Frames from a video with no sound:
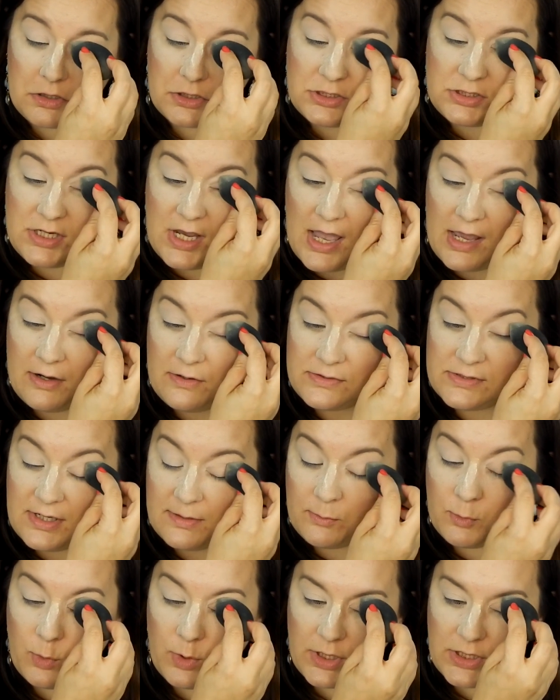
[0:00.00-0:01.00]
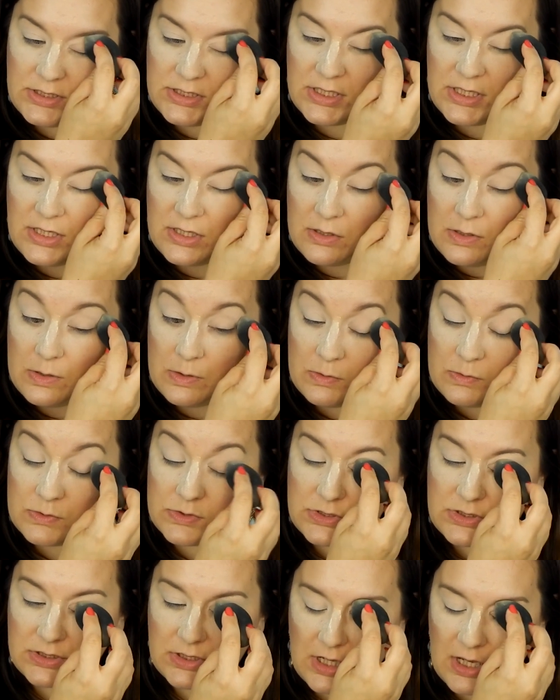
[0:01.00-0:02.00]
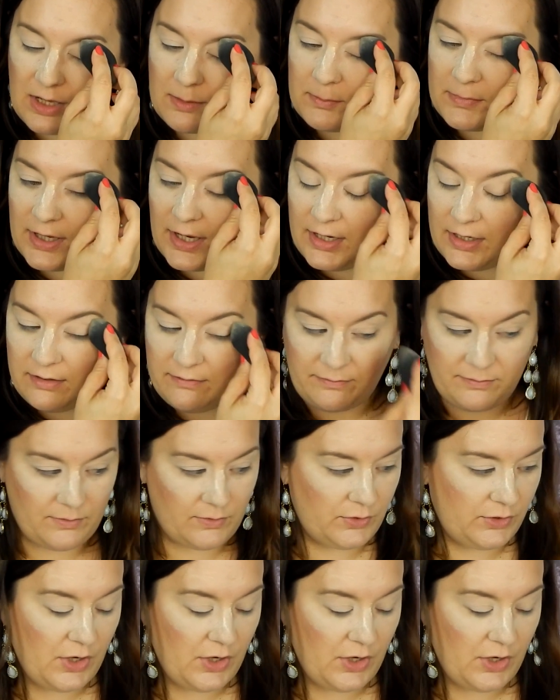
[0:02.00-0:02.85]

shadows that I'm going to use kind of